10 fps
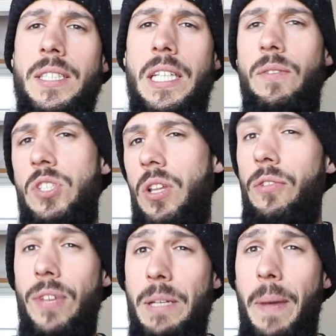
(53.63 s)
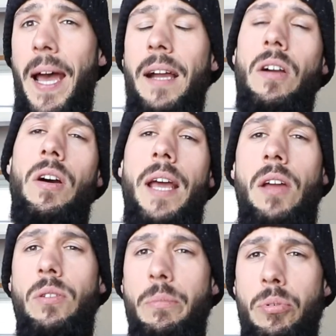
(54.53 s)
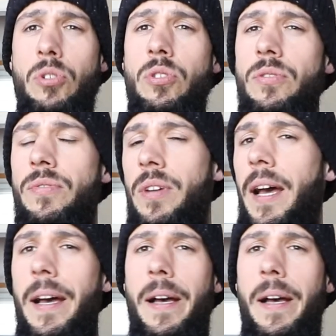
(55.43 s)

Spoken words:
to give each other feedback on how to improve,